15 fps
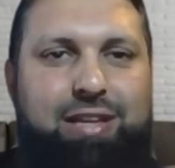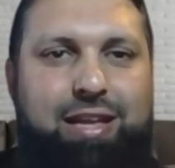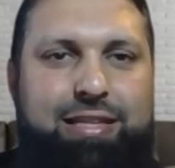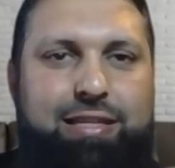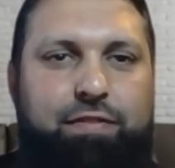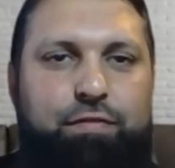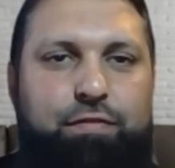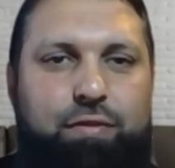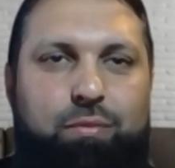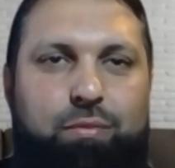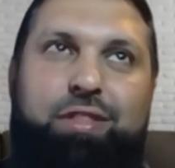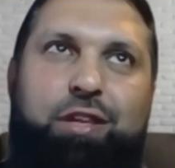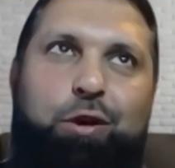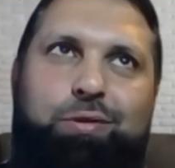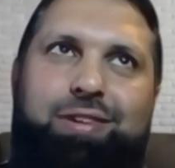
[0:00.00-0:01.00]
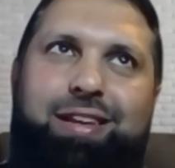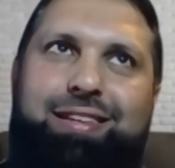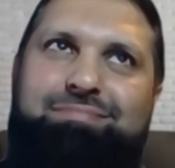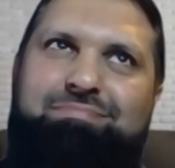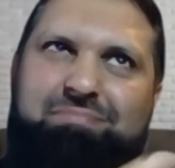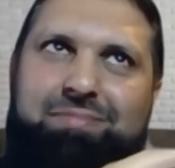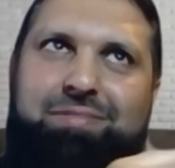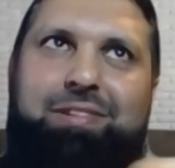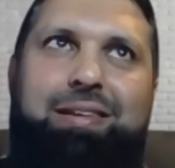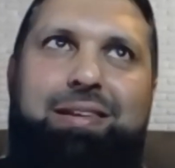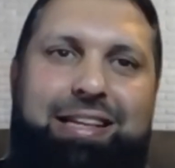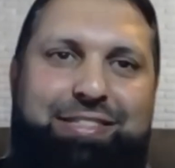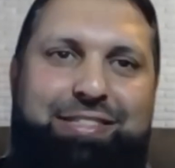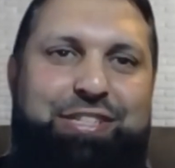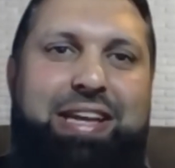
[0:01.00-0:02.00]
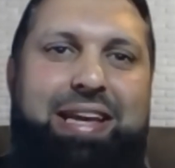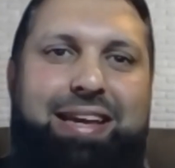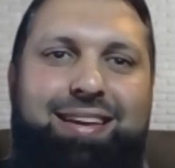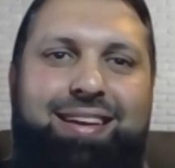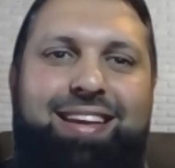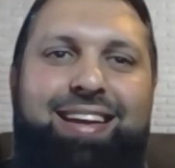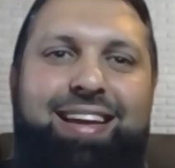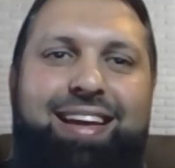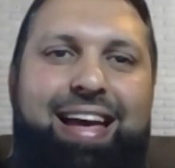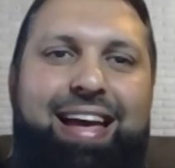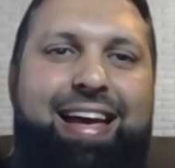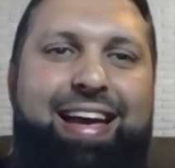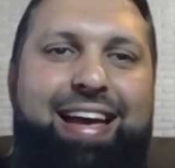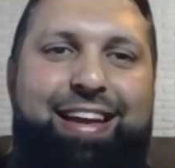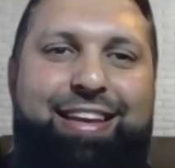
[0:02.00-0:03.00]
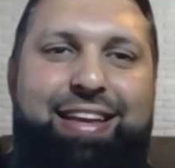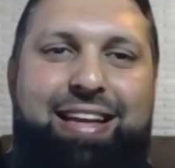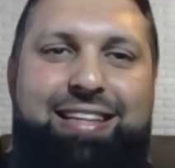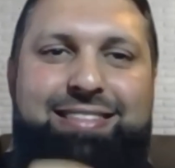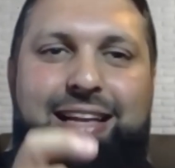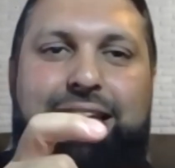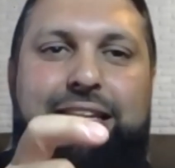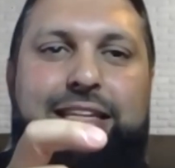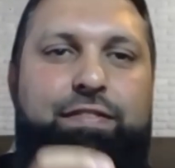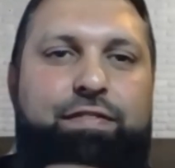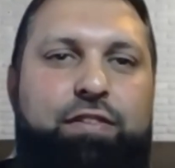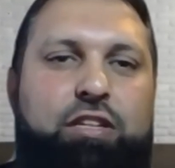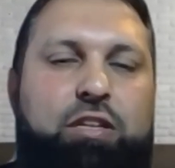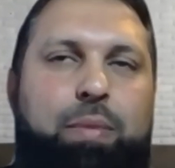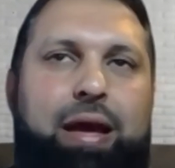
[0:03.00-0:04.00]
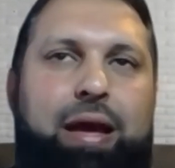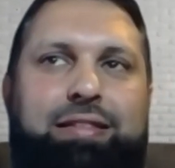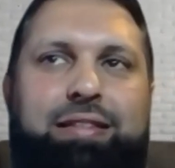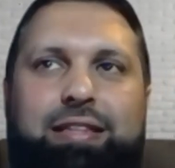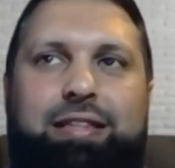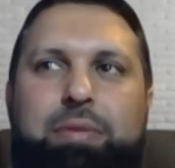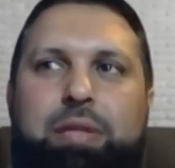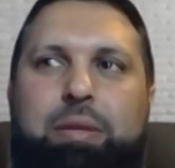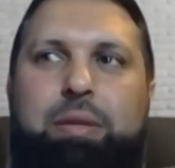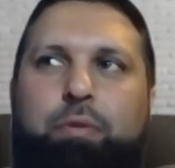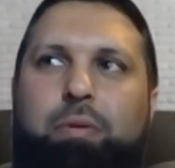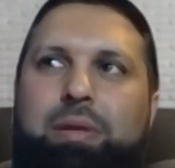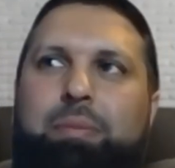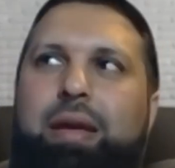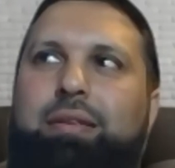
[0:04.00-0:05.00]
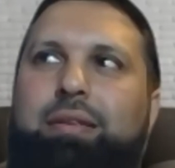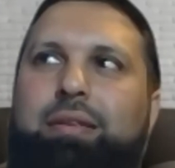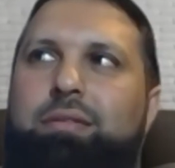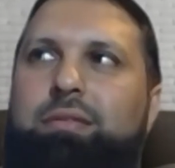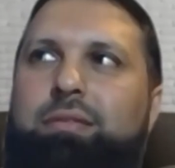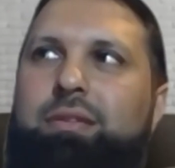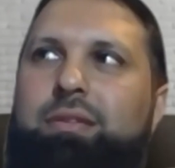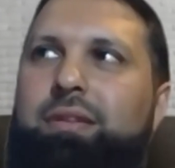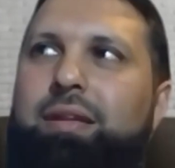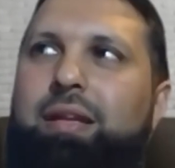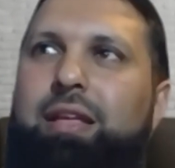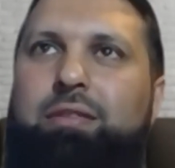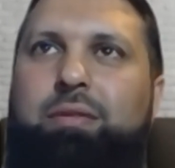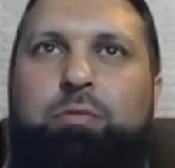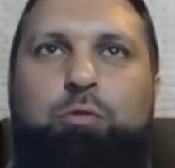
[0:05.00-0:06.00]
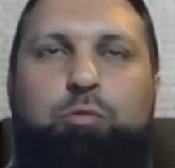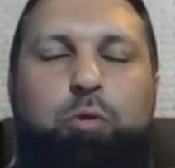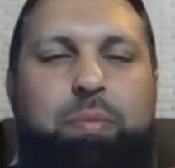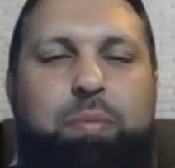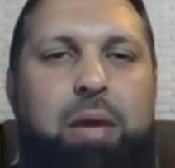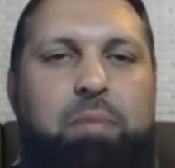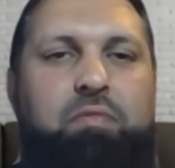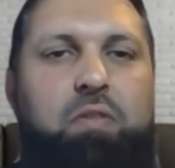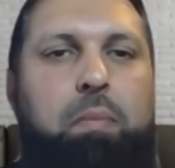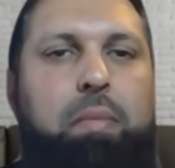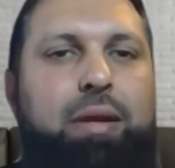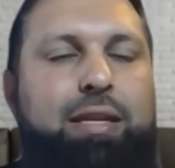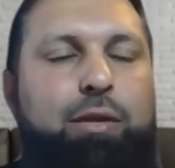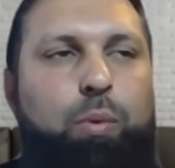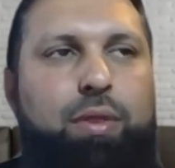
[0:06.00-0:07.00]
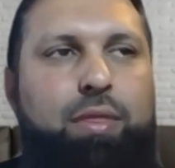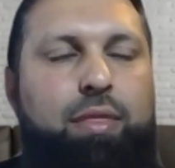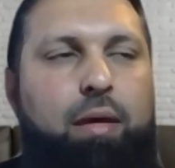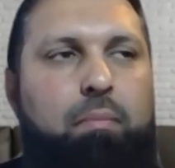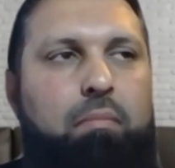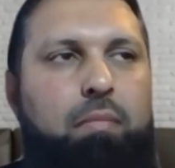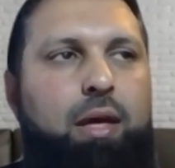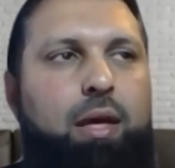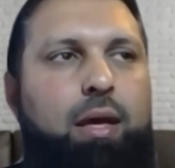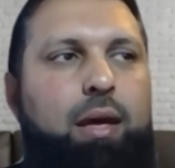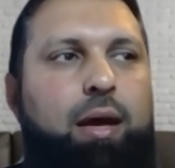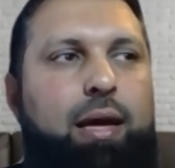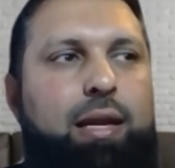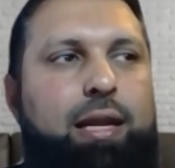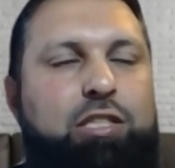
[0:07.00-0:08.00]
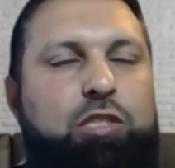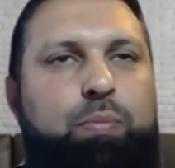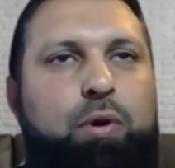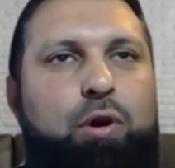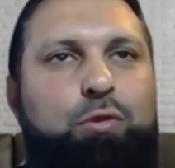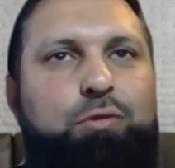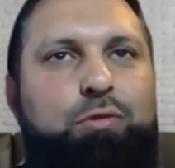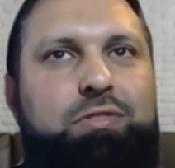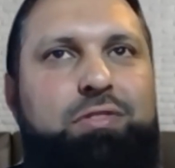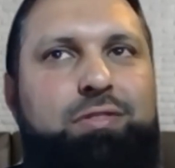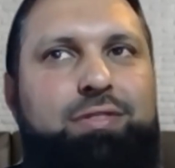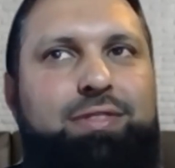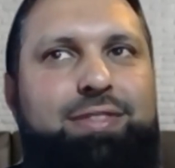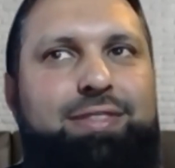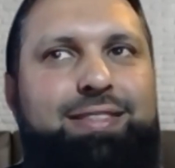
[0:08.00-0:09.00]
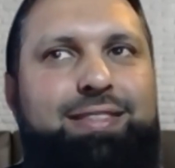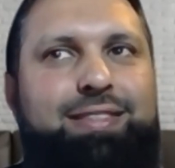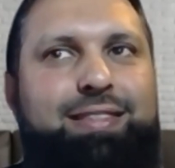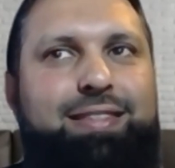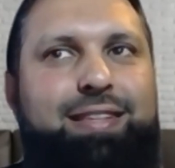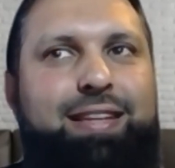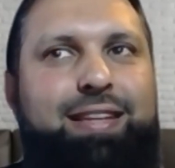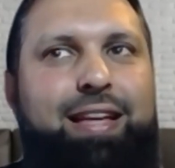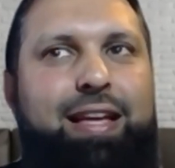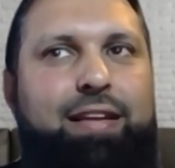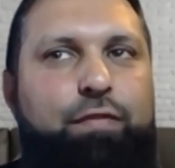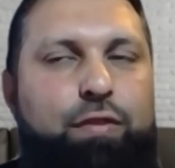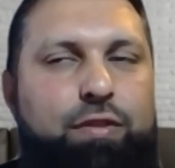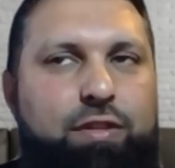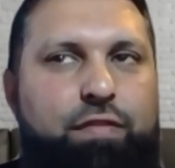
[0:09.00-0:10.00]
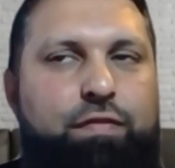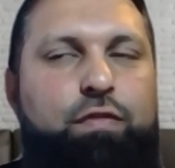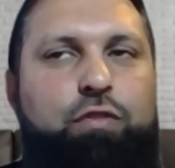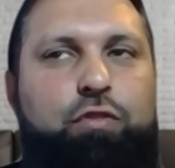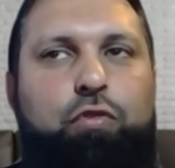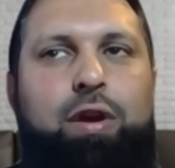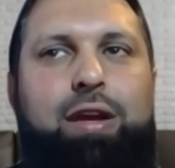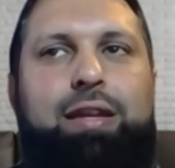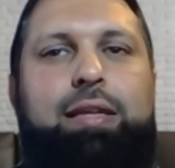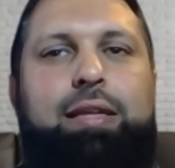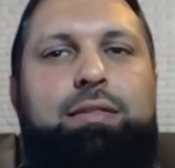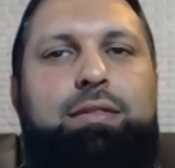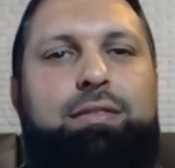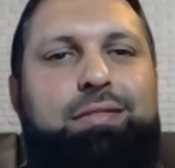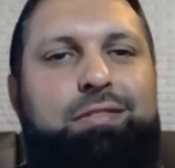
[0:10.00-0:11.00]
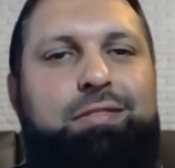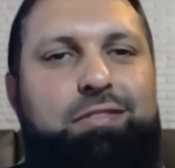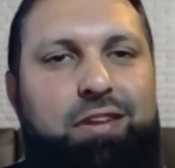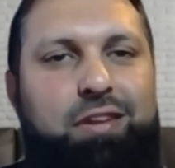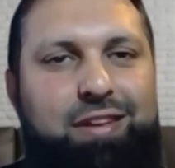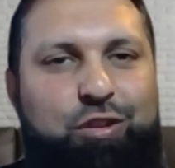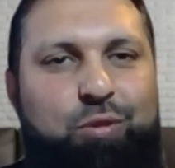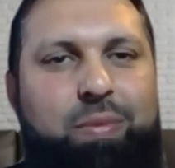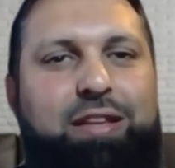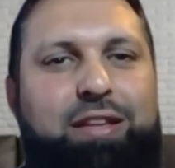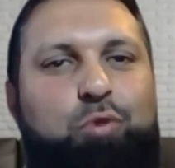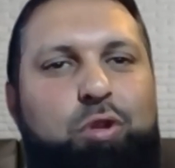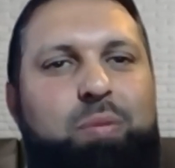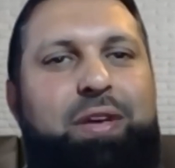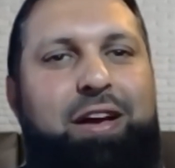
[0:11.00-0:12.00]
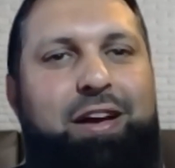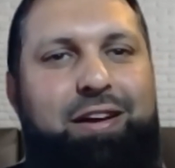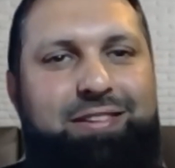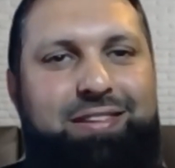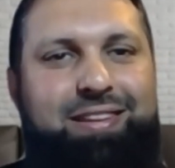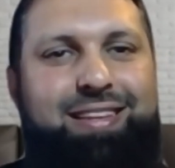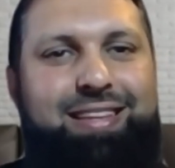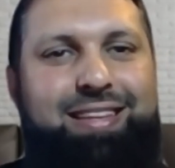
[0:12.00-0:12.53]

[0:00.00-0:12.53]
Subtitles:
slightly different. Well, the old days, last year, you had slightly different domains, and they probably made, I suppose we became familiar with them. And I suppose for different trainees, certain domains will be harder,